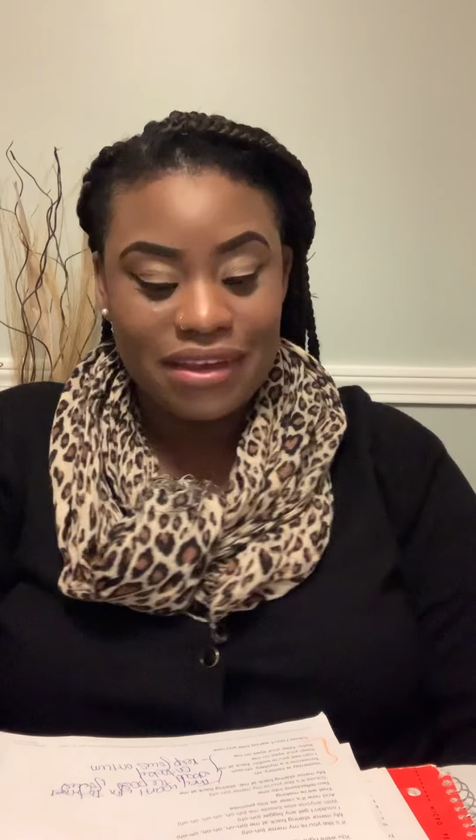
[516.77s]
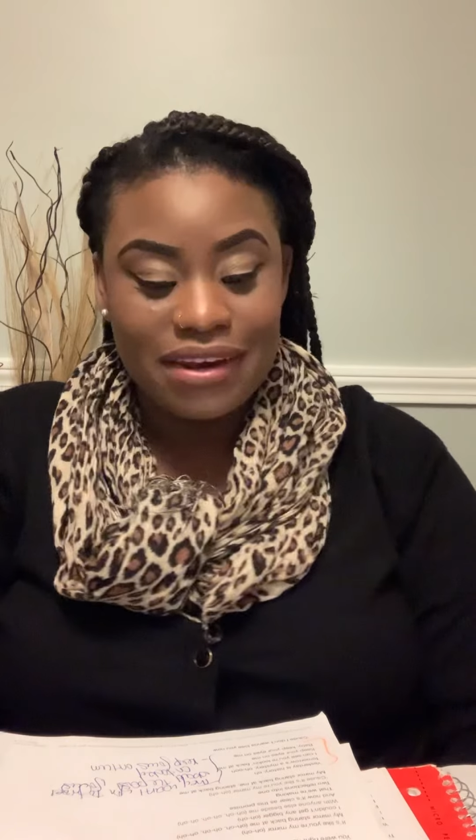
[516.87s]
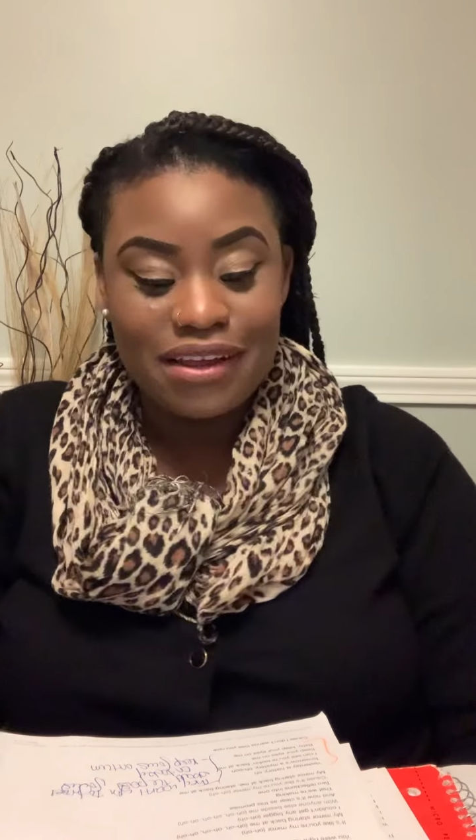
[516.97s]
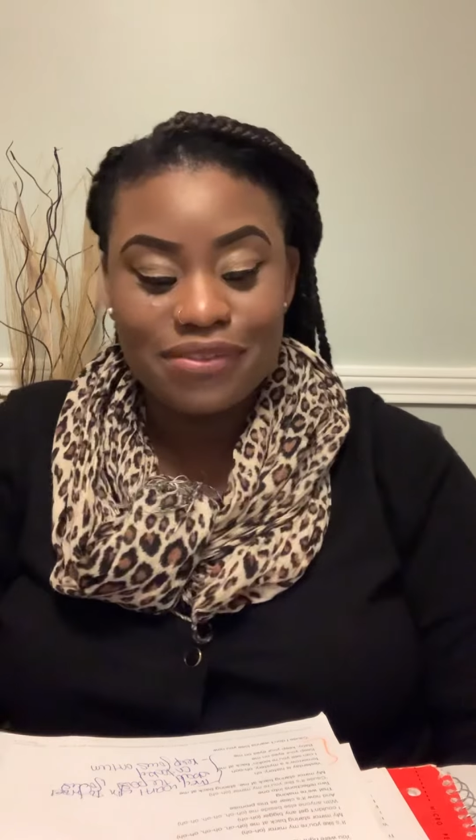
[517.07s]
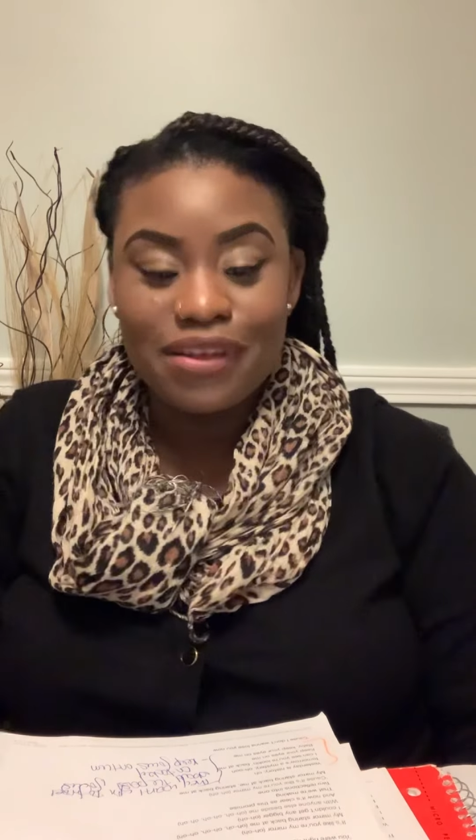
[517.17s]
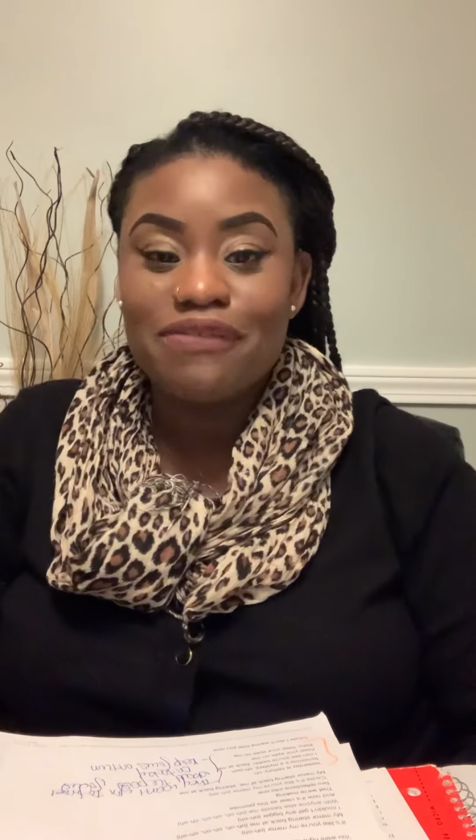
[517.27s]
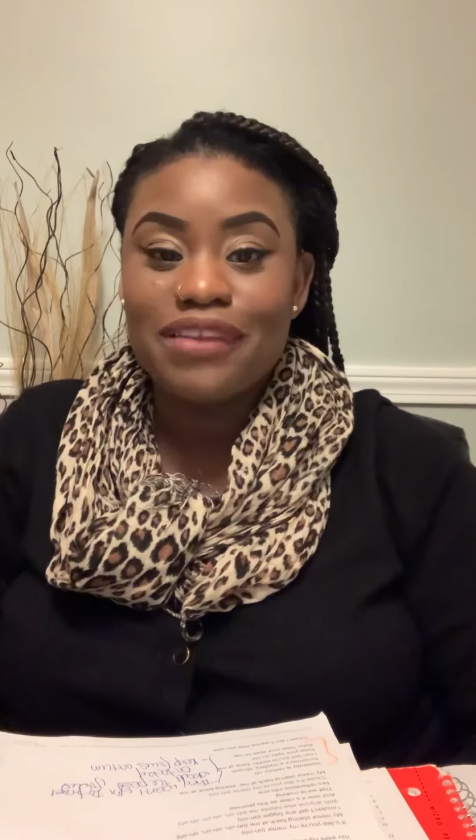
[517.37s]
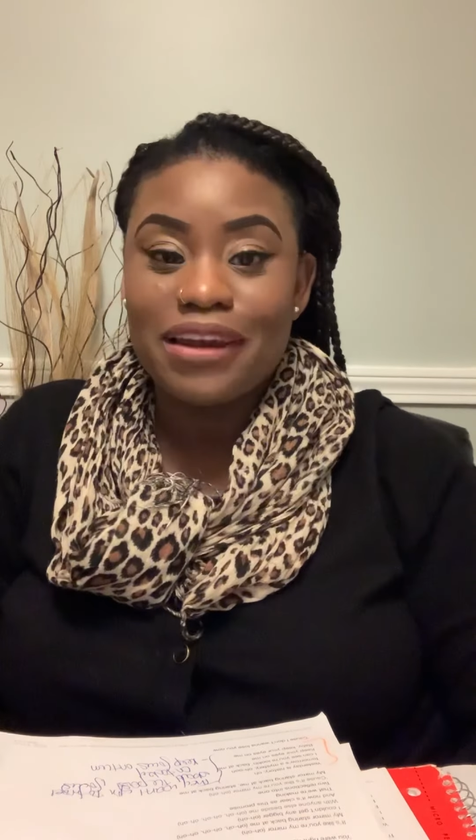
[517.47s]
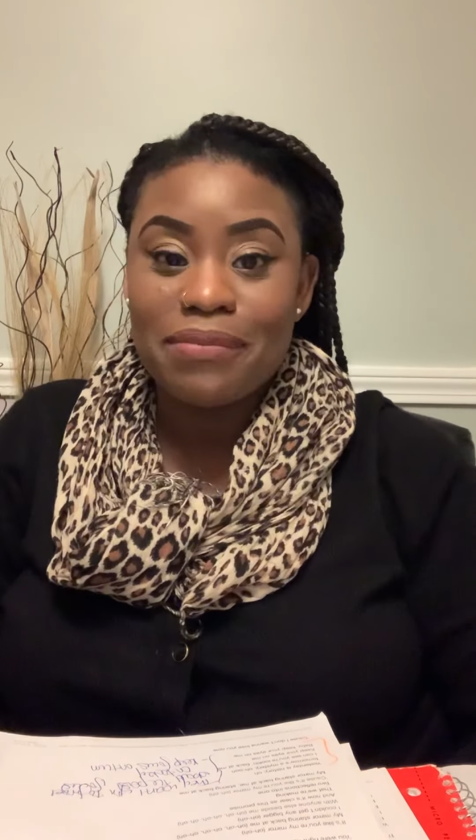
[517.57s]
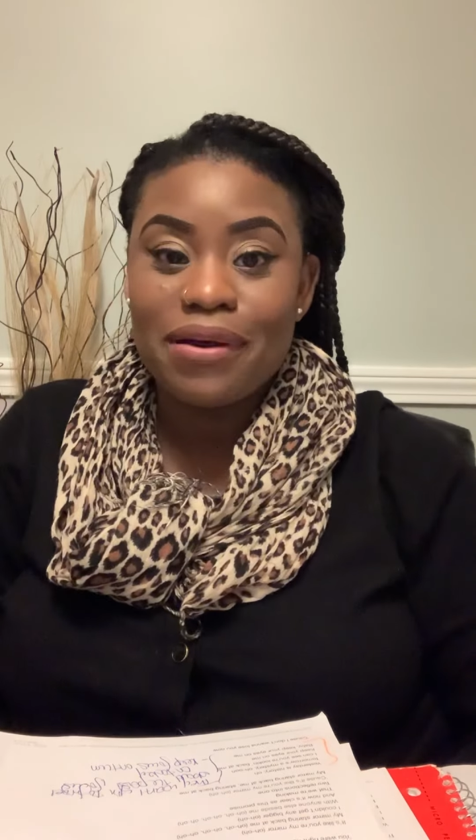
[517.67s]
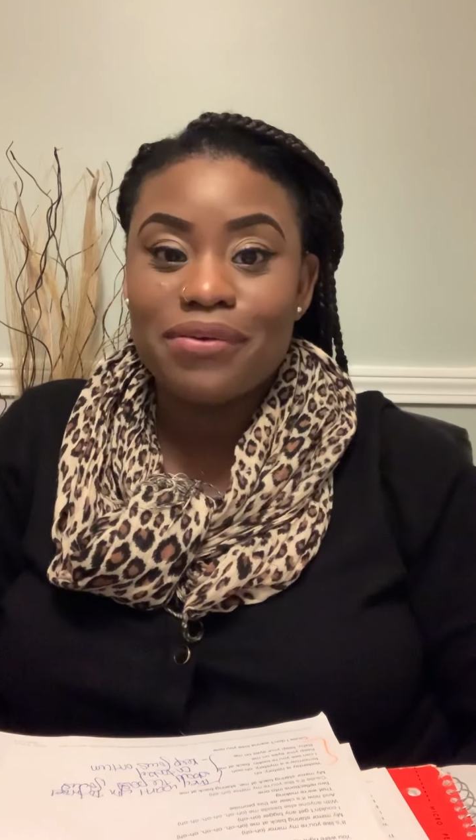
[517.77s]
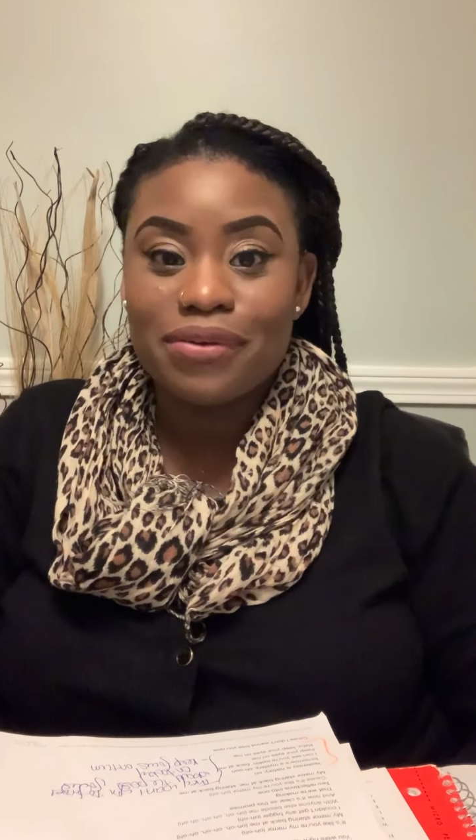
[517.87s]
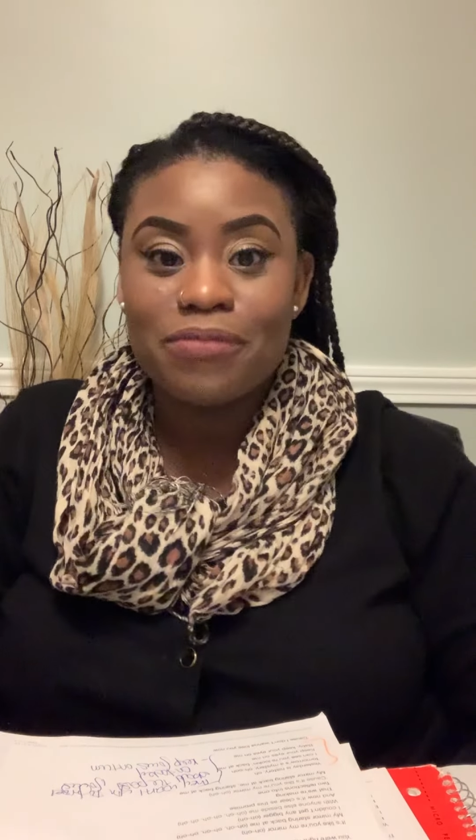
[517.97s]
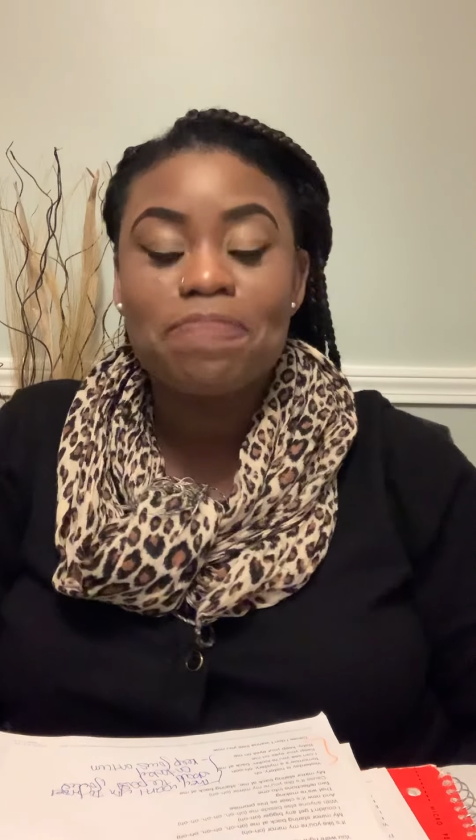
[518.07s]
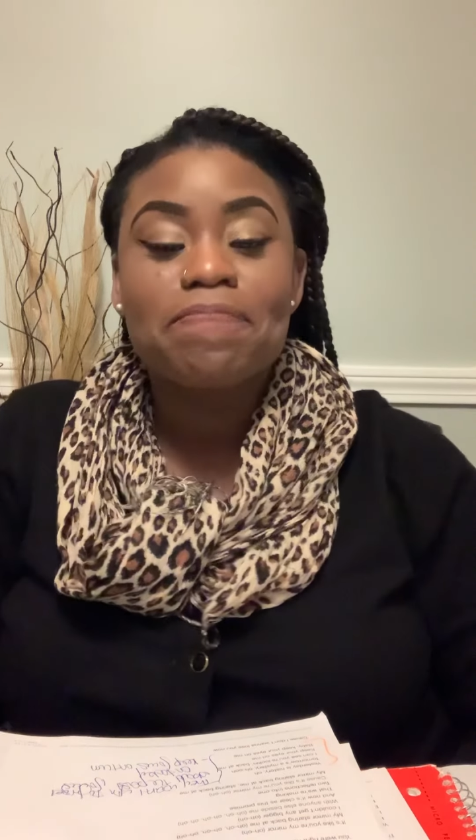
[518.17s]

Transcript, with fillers: and I love that about you.